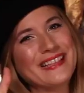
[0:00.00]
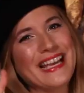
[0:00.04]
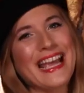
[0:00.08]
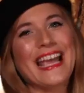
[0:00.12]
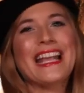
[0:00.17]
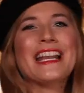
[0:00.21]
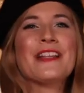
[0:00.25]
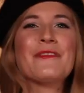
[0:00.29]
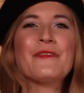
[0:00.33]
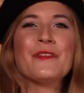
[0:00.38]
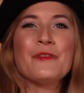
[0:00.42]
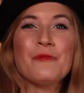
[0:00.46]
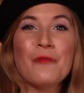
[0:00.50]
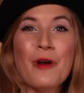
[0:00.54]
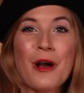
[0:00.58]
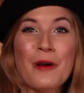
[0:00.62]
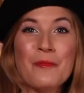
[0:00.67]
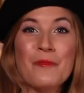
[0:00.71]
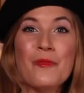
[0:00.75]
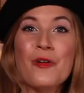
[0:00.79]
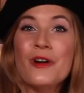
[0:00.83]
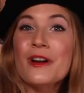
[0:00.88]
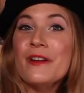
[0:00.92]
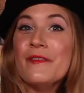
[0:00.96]
And if you
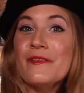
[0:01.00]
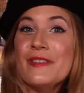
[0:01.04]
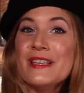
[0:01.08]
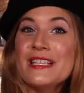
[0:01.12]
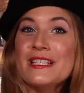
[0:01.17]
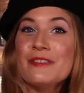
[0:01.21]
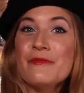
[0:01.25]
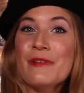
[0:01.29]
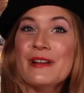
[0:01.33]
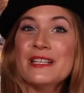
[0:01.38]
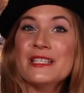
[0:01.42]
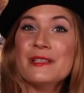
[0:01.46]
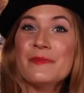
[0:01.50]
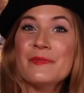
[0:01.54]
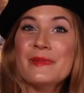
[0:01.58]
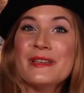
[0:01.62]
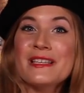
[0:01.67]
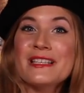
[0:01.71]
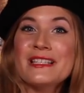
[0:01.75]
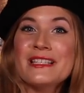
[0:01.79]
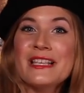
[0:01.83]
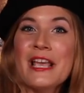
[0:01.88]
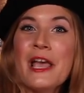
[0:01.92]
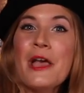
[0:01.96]
want more of these
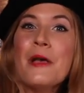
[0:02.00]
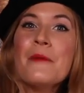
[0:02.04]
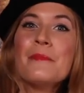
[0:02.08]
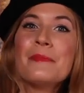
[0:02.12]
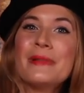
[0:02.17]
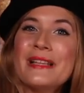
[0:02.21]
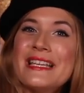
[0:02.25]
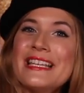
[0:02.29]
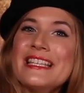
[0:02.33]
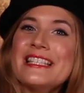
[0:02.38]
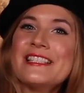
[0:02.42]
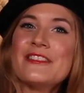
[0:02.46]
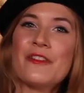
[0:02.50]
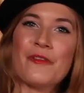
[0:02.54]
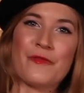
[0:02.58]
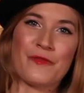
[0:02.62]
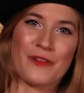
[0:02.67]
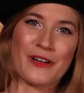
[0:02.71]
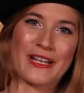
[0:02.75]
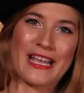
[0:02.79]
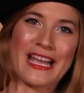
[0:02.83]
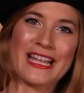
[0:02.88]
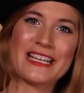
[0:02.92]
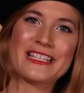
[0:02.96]
recipes, please don't
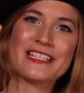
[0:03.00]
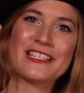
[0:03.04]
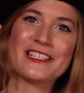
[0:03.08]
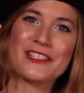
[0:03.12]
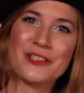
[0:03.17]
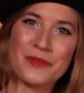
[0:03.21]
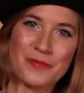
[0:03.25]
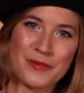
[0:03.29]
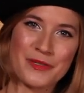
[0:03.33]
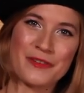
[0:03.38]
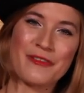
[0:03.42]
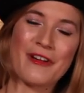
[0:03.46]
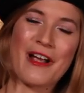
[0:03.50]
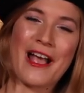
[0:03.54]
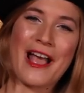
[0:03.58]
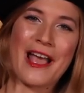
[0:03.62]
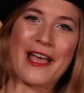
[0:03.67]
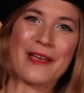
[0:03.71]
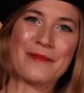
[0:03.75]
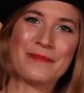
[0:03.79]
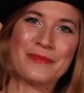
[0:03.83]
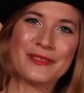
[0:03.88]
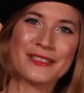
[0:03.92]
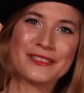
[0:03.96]
forget to
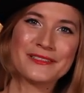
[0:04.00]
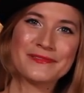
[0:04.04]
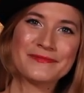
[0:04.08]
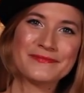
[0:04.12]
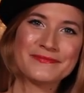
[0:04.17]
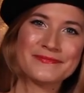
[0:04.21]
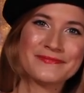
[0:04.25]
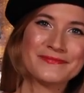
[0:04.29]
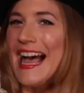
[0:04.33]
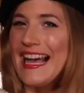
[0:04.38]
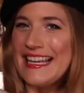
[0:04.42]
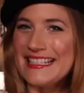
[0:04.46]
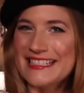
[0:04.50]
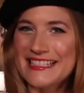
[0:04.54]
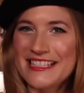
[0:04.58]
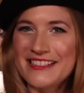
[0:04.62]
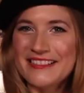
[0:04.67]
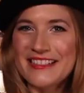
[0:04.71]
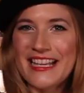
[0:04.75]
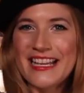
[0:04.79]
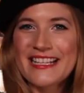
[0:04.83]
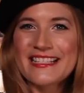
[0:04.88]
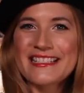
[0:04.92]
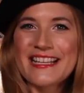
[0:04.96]
subscribe.
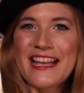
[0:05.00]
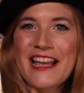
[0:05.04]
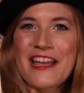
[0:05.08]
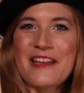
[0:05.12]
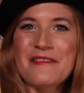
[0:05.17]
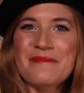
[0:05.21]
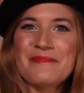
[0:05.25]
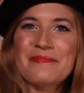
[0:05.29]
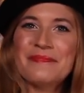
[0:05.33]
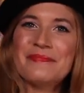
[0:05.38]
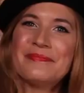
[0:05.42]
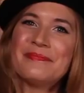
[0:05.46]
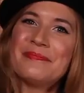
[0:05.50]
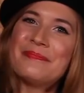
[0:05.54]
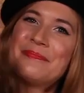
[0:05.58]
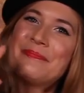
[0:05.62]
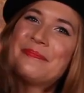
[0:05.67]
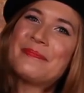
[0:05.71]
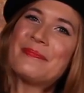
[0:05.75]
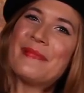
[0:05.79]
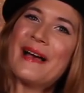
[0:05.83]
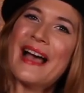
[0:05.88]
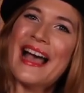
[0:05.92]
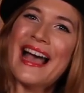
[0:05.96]
Until next time,
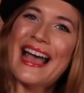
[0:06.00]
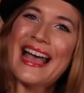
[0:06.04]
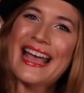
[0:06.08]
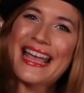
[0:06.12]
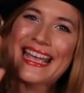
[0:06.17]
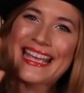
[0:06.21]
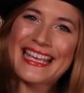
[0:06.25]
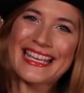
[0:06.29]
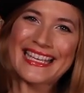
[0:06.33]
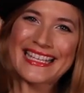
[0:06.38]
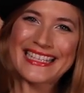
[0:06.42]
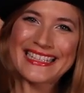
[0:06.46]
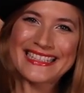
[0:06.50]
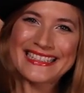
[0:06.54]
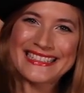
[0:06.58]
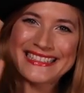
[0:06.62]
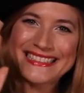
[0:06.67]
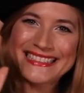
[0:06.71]
bye.